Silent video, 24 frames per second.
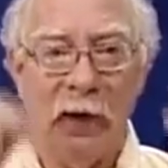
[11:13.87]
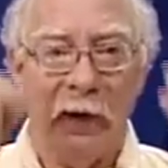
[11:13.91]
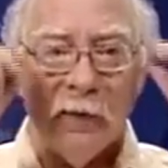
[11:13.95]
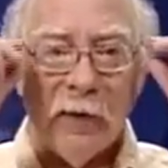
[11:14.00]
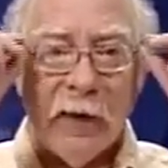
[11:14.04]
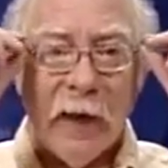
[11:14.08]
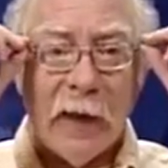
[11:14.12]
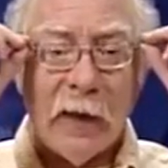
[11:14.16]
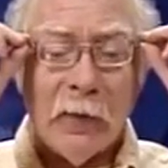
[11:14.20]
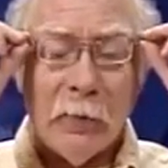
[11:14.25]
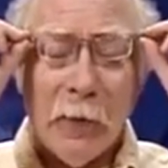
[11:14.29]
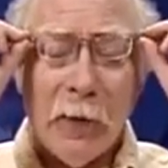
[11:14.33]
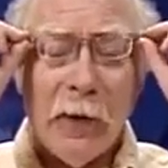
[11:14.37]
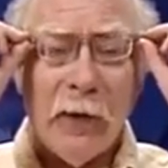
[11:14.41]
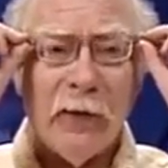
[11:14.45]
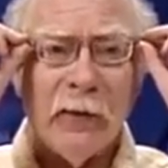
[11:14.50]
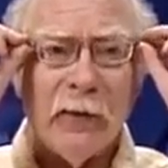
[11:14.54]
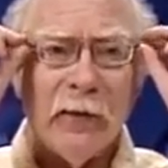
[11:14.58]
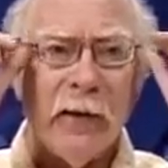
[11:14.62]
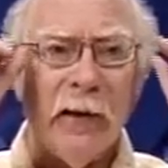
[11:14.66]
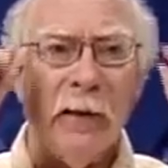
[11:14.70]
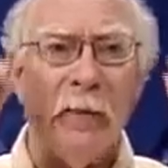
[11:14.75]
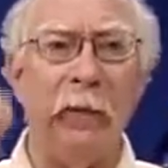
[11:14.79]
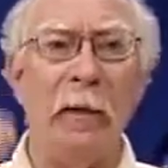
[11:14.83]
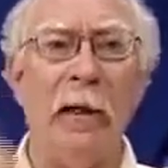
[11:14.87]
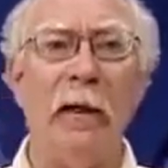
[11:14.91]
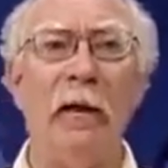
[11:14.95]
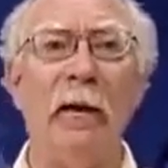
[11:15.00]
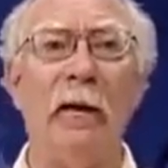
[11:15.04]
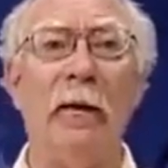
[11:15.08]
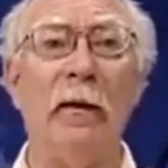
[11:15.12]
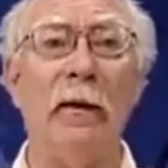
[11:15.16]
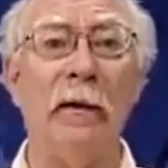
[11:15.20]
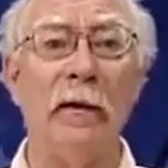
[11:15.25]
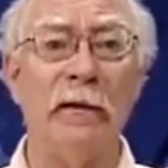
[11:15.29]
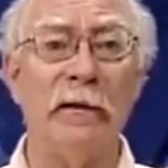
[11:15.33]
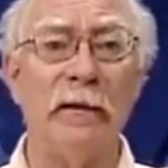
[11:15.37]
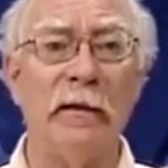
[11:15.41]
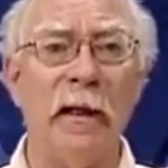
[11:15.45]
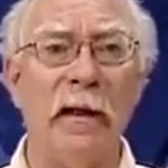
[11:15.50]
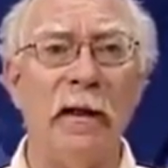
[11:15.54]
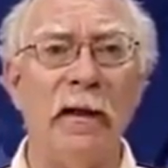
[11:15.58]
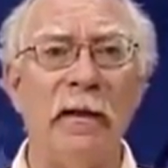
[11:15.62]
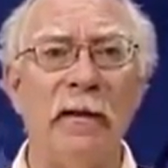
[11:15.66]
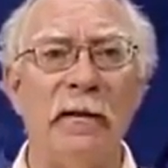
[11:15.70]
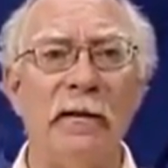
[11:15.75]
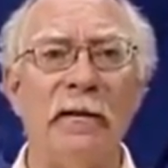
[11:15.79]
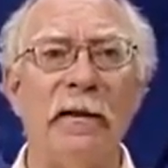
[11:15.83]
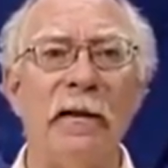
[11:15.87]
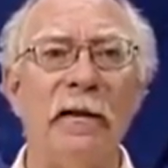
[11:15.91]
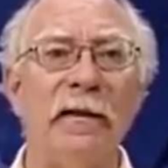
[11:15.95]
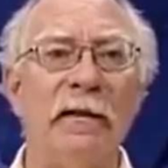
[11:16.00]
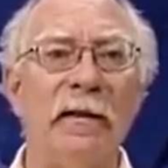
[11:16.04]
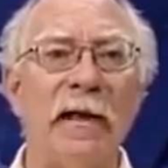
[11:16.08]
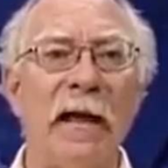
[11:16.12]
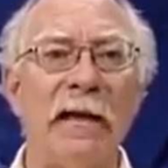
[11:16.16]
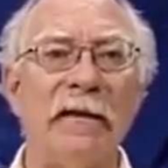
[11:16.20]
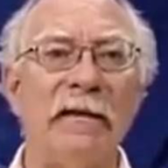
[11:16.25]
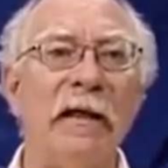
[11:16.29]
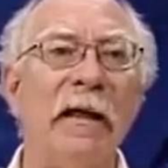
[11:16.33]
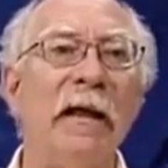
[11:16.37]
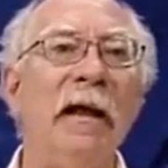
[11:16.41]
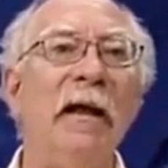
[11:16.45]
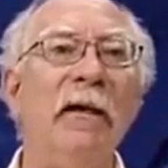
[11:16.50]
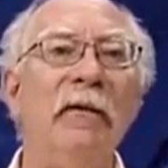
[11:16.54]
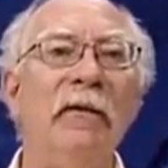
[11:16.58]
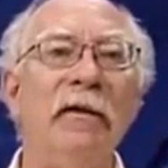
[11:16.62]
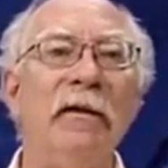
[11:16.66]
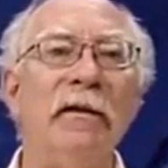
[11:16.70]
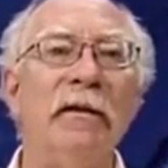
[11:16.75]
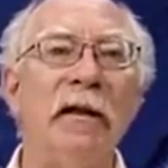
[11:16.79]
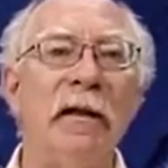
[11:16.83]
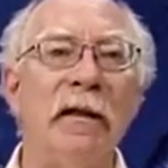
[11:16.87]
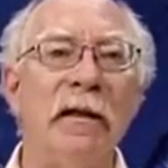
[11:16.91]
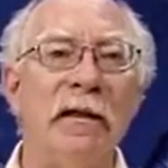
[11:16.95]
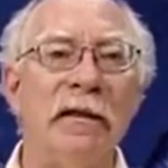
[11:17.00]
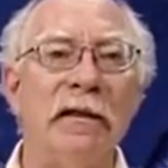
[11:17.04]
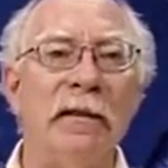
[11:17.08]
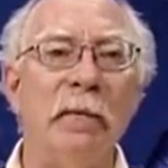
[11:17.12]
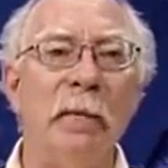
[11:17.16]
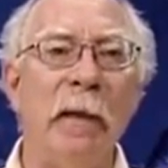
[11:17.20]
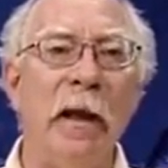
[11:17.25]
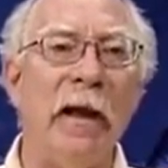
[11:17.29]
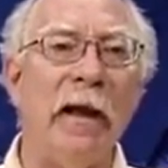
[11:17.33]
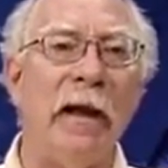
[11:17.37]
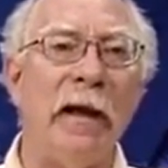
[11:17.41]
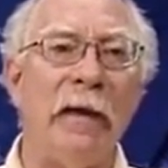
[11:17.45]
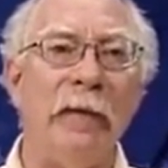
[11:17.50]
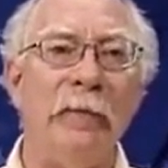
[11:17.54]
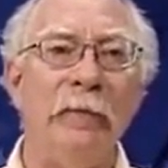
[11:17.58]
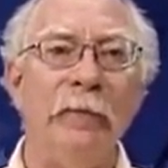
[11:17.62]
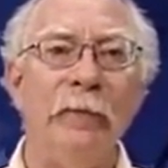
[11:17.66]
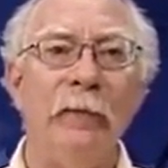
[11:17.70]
that apparently Miller is is contesting even to this minute.